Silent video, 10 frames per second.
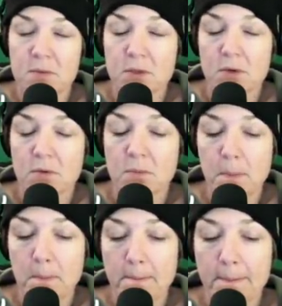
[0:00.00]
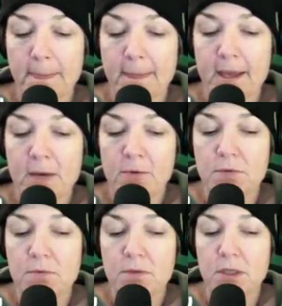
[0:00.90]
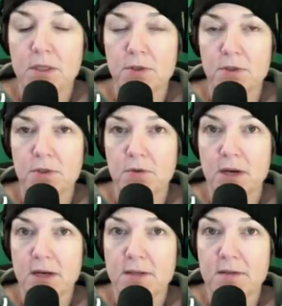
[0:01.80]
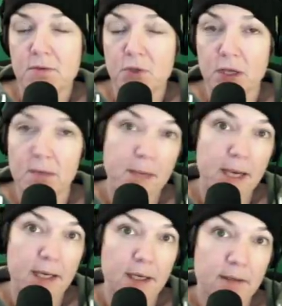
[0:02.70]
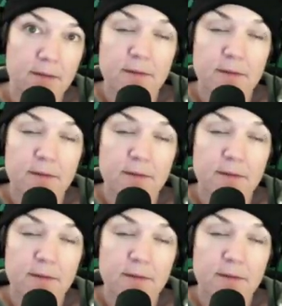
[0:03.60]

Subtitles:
So it was really under duress looking back.